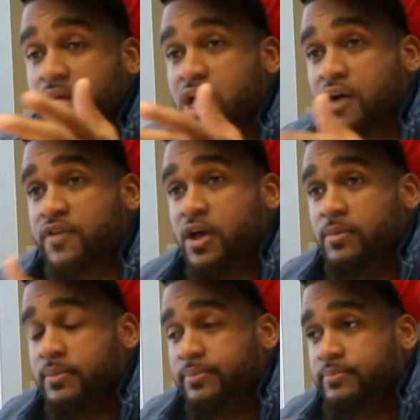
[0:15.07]
of
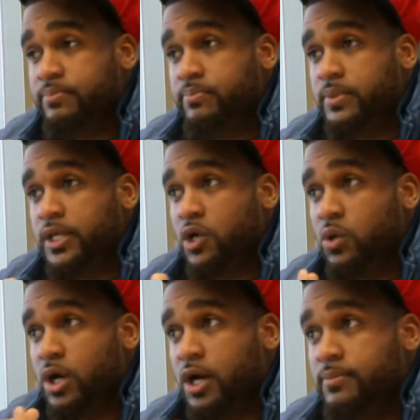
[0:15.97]
him,
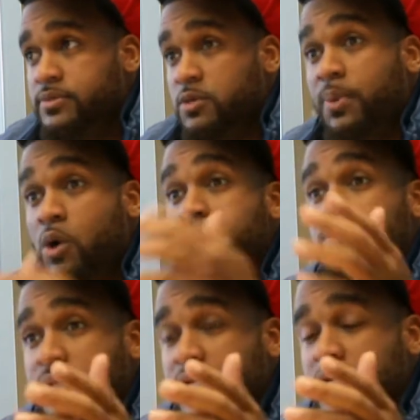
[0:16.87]

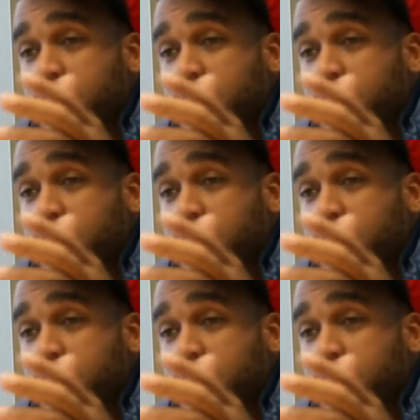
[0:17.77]
supposedly